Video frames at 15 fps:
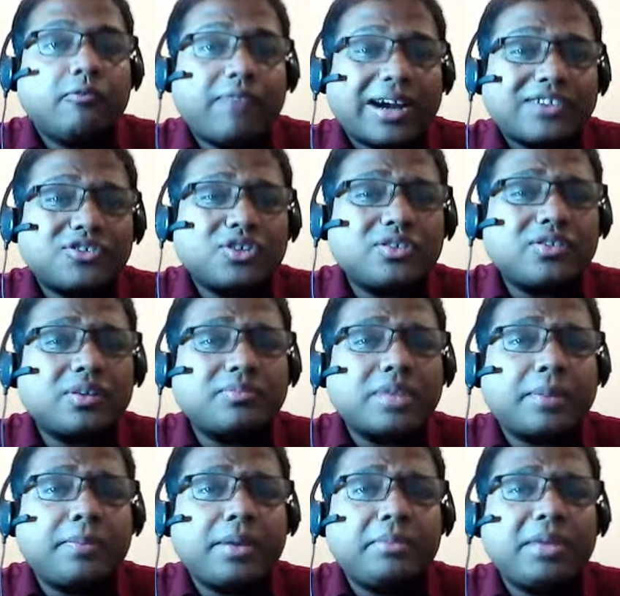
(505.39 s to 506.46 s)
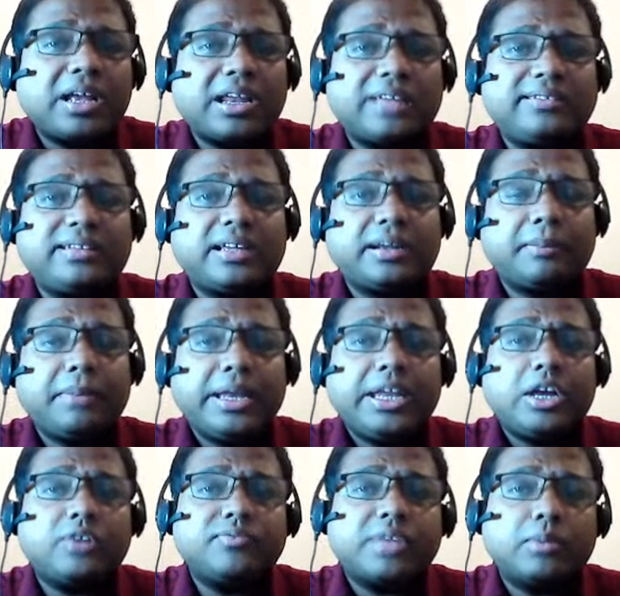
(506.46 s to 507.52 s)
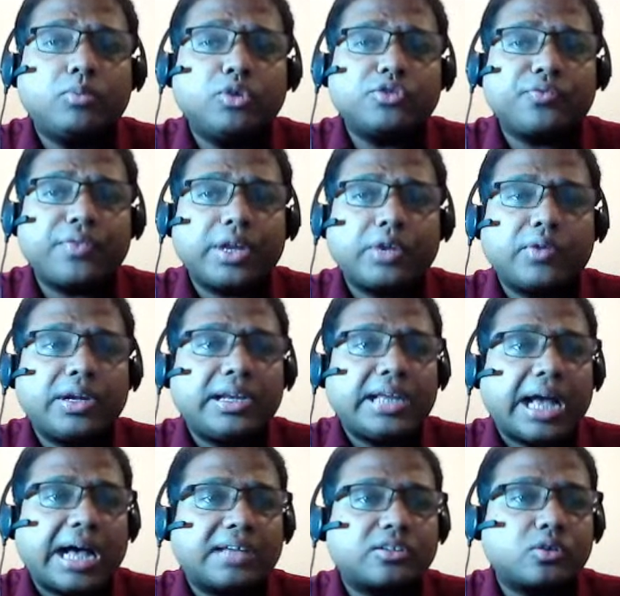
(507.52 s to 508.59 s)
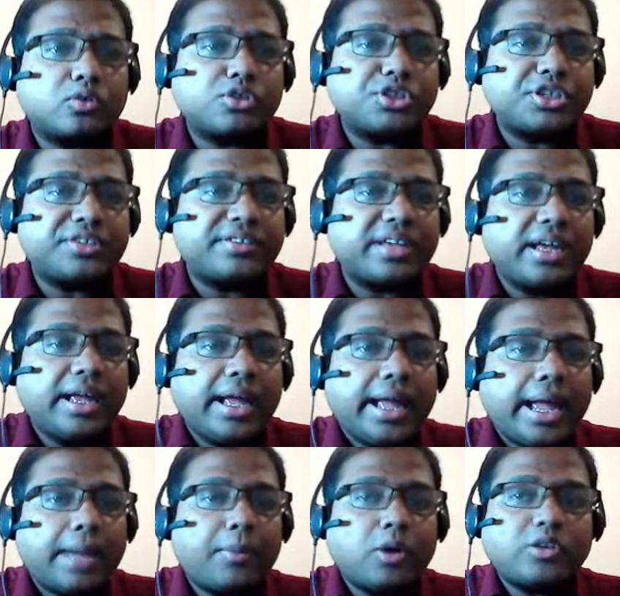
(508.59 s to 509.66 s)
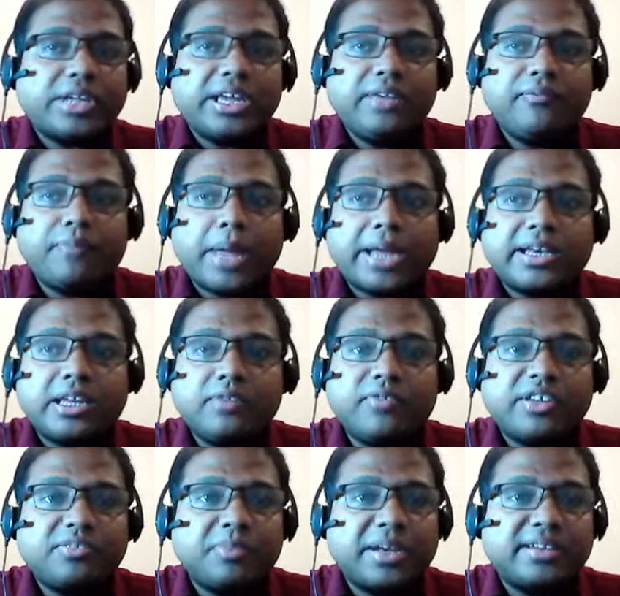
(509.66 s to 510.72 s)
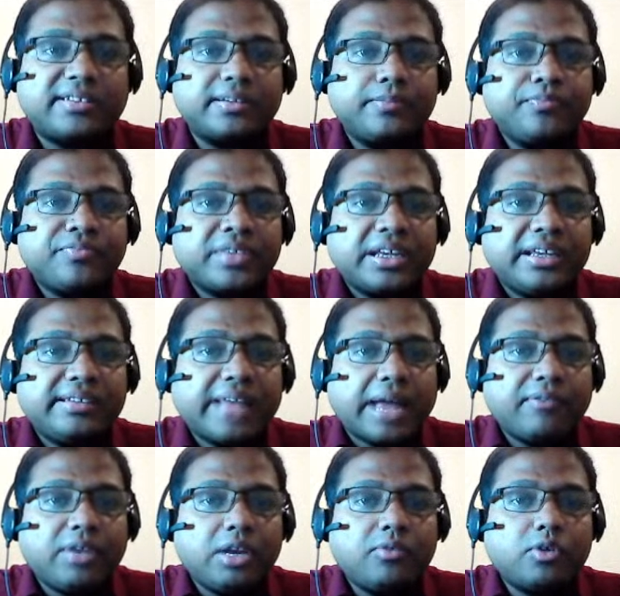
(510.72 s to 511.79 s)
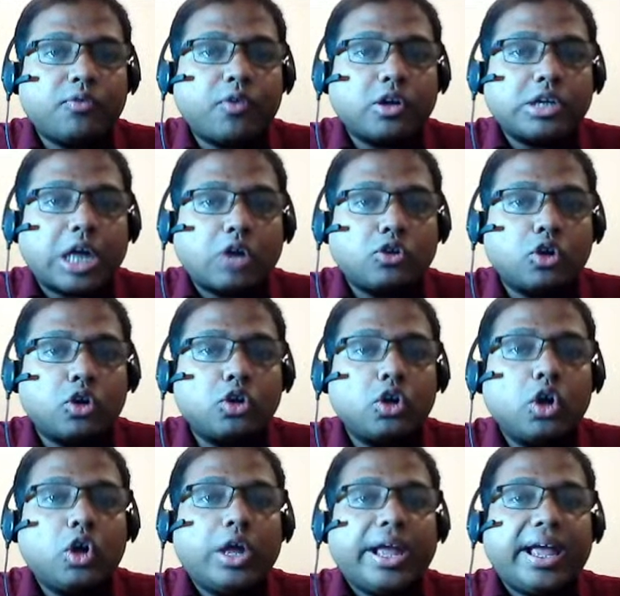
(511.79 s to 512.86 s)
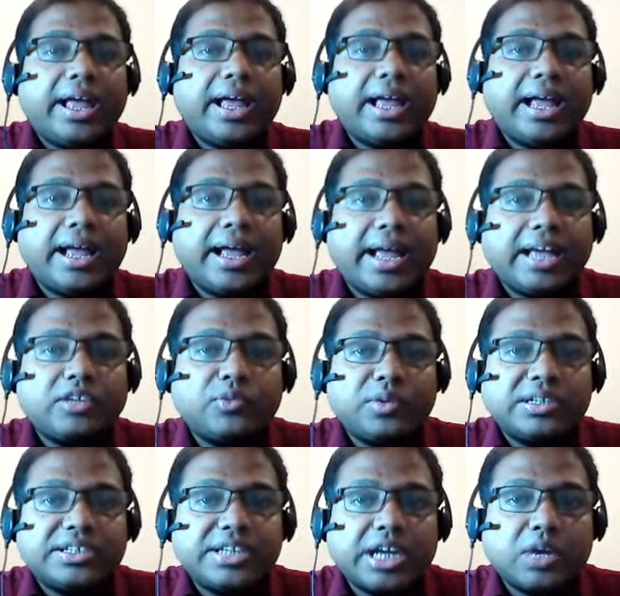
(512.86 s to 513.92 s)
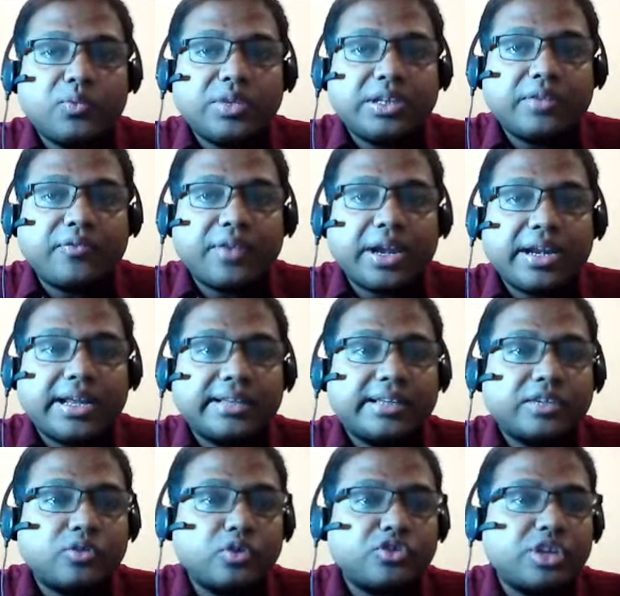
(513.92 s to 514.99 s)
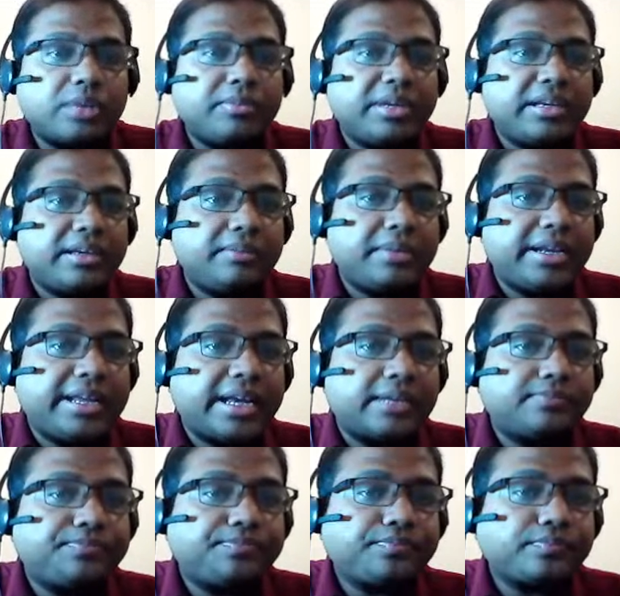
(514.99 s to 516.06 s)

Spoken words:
Versions of the premier answer many of the most frequently asked questions about the impact investments is available for download as well. Share with a friend and the social media.